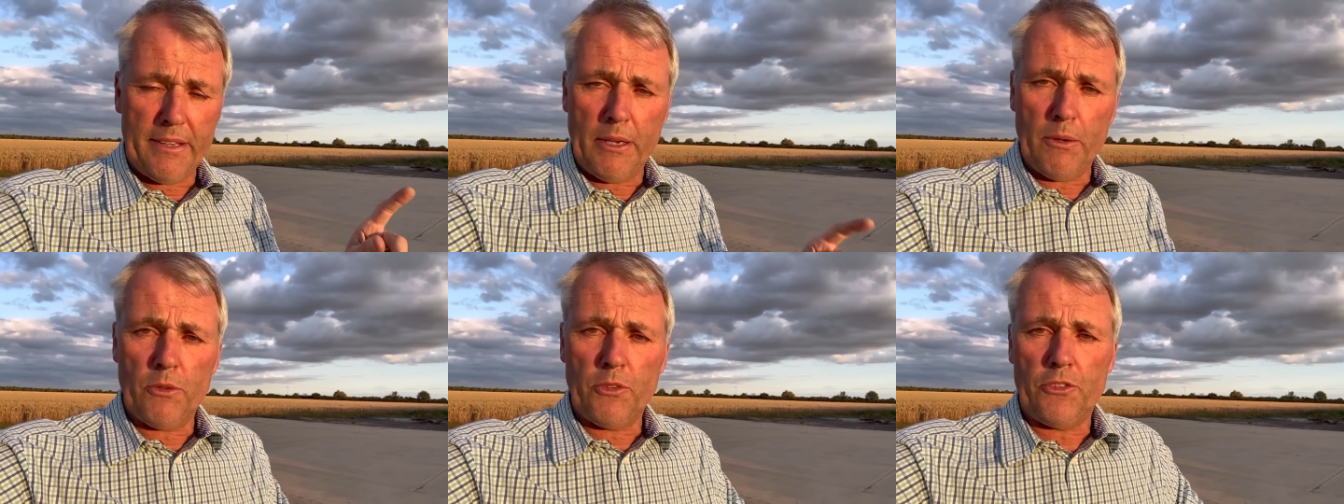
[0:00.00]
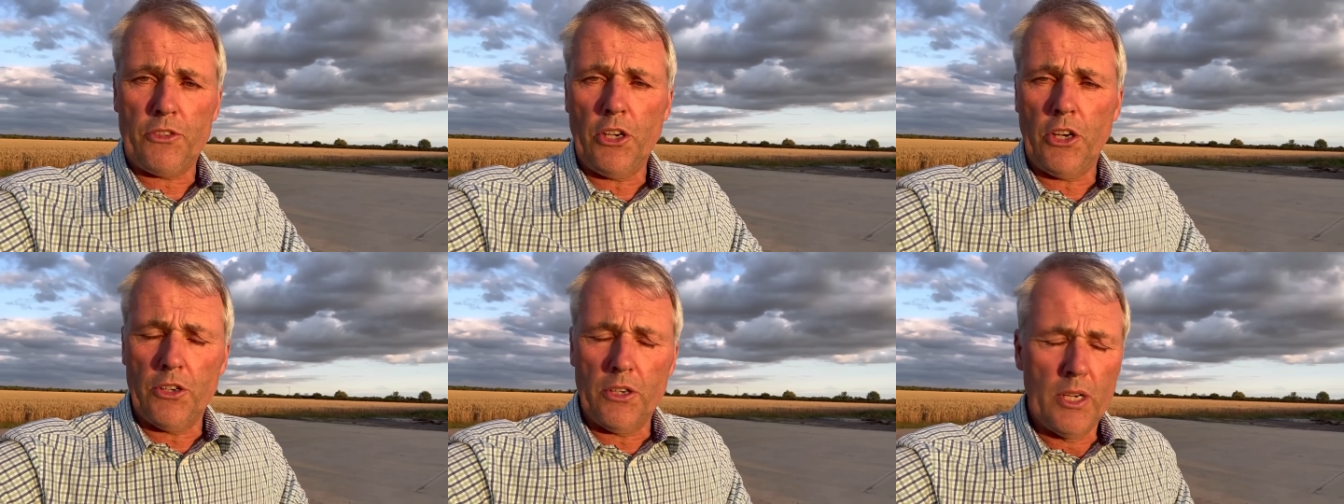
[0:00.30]
It was
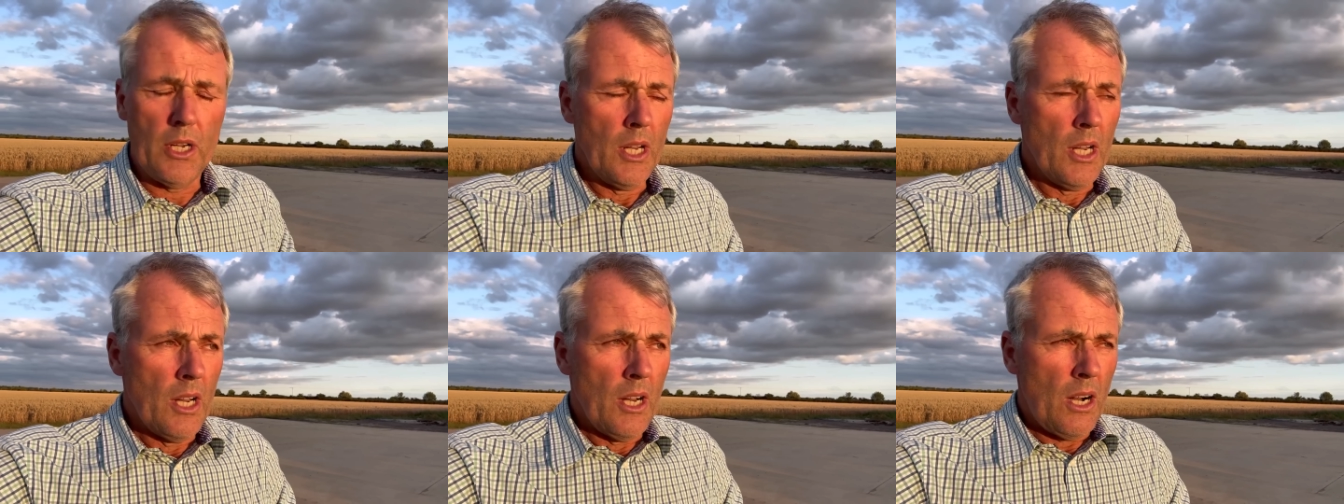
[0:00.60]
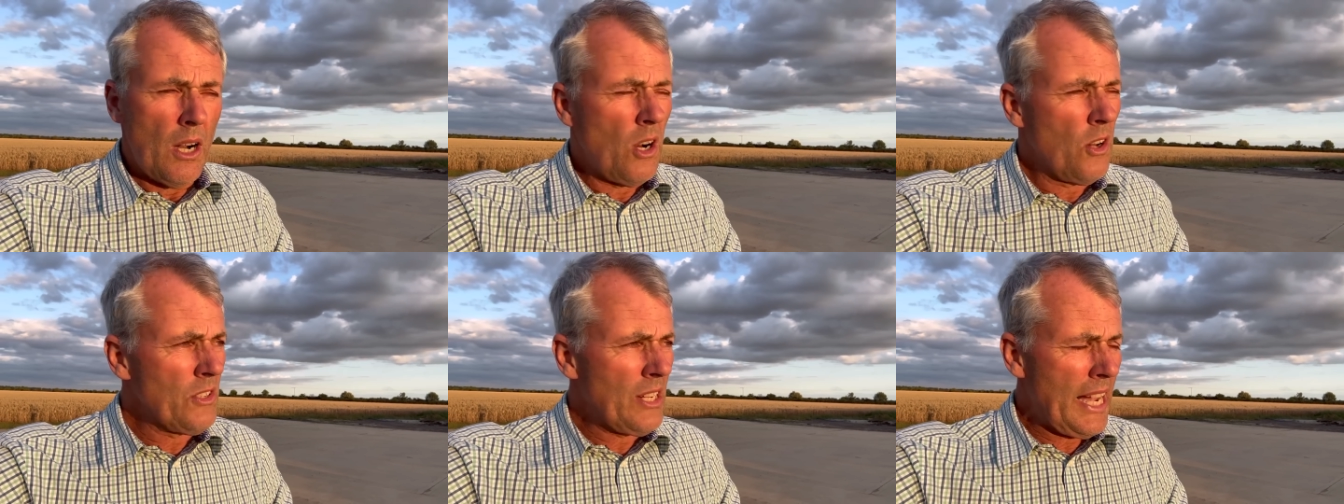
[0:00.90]
done
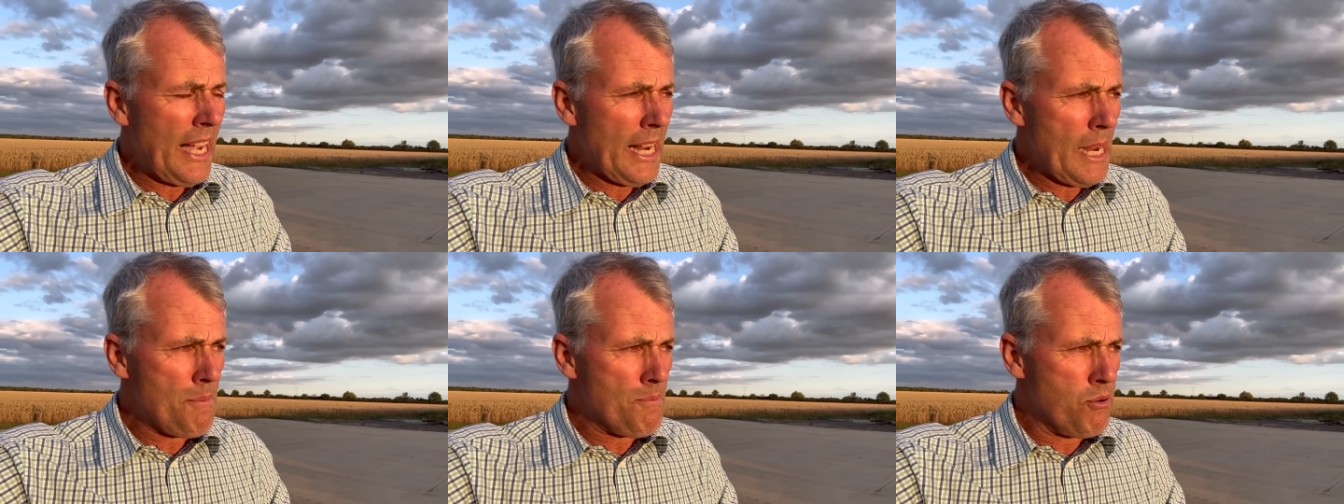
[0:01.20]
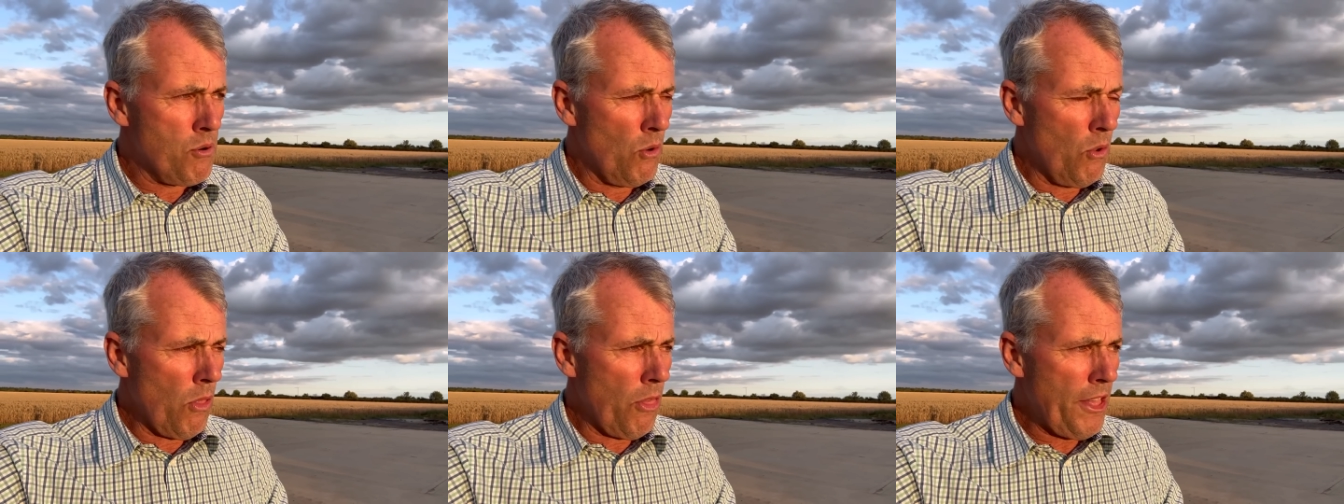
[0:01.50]
on
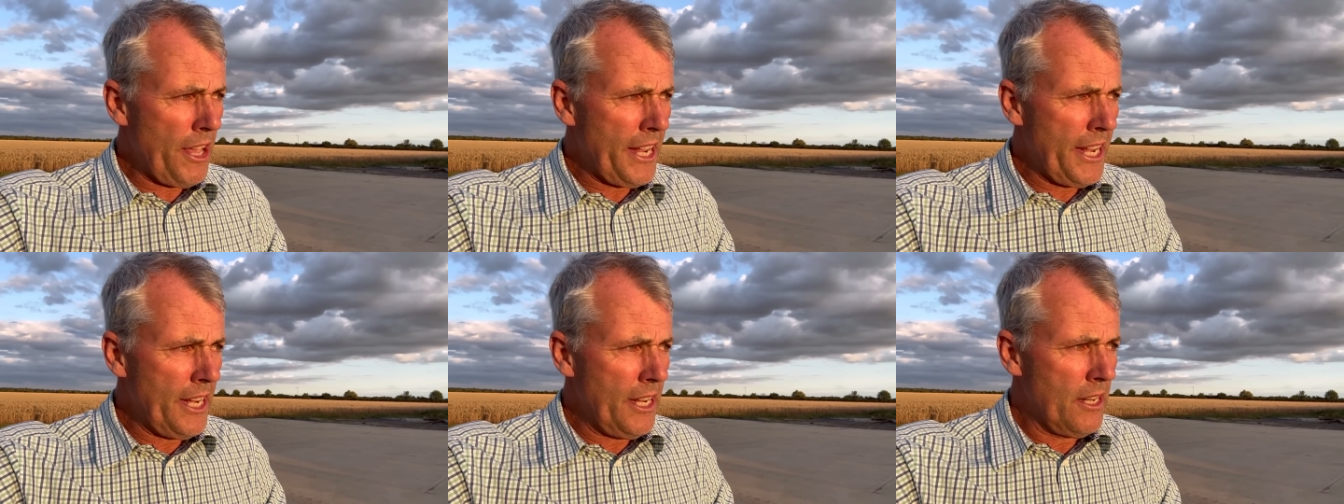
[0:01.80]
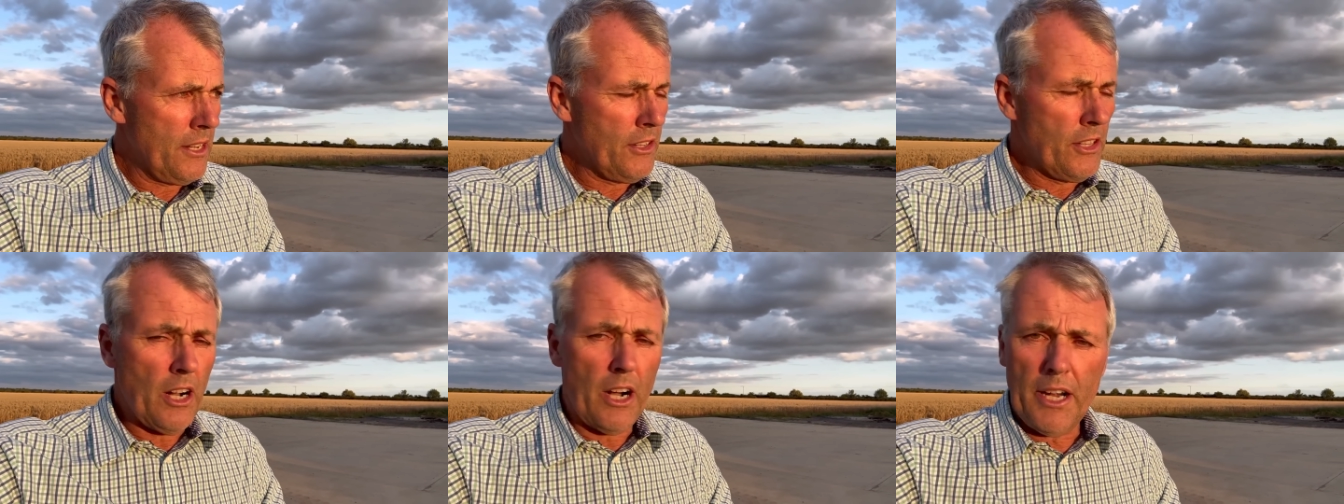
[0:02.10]
April the
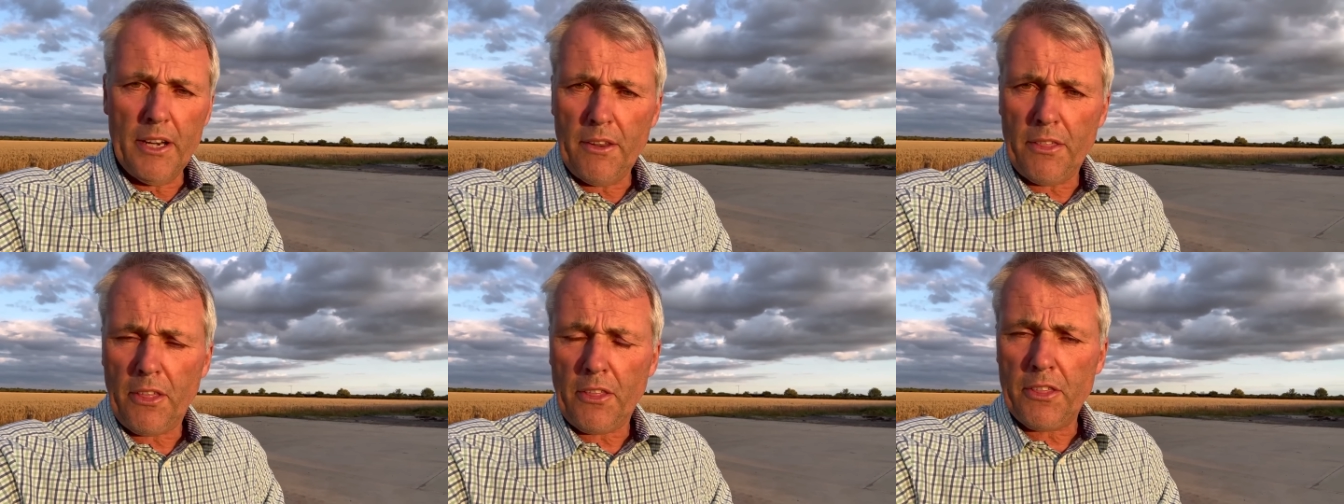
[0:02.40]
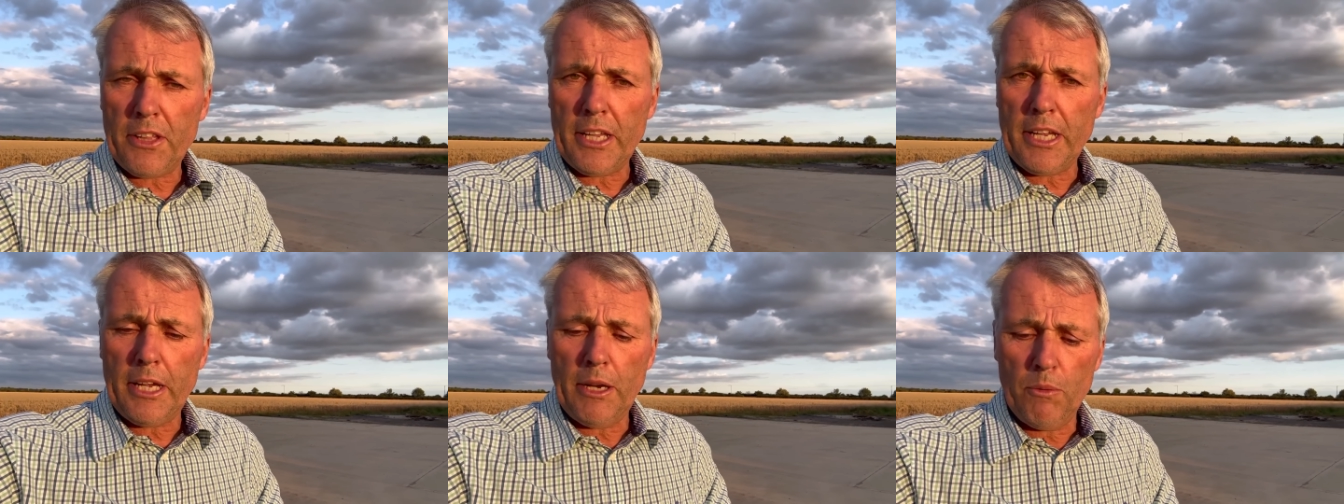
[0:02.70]
9th, I
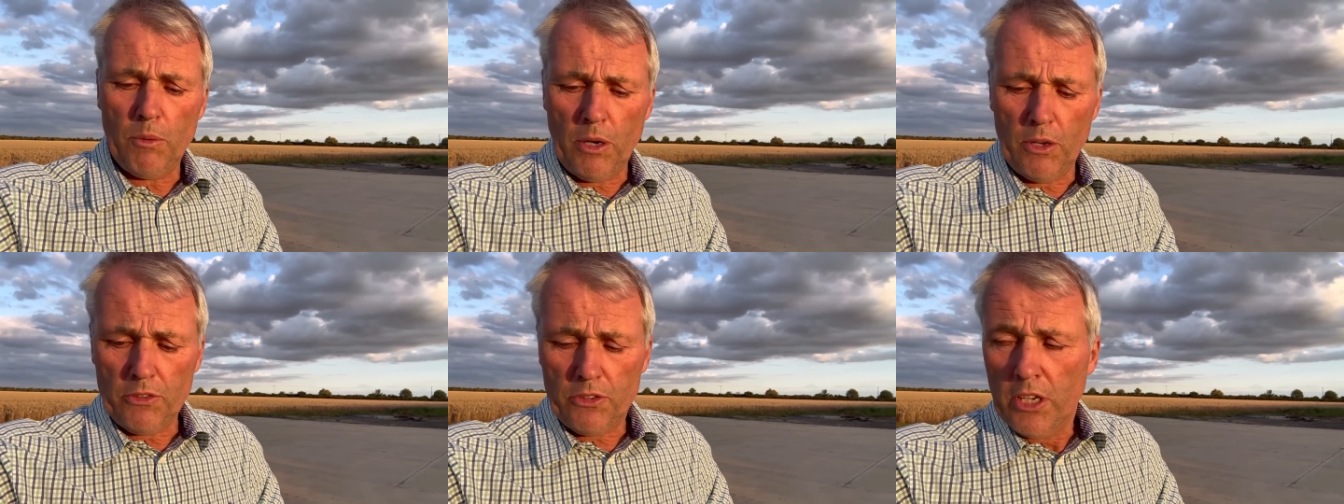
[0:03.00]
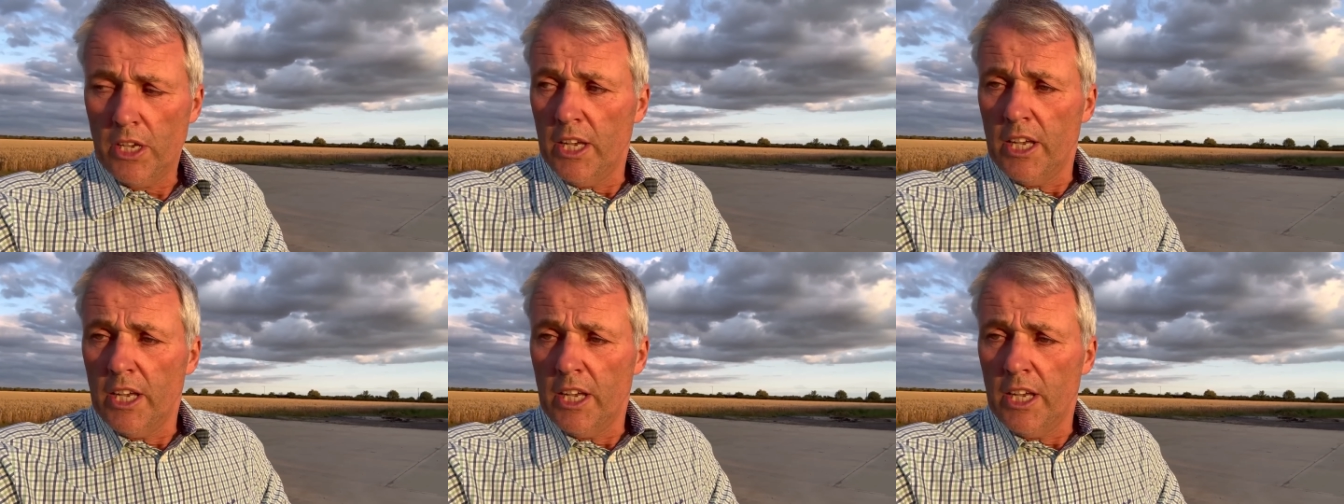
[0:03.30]
think it was.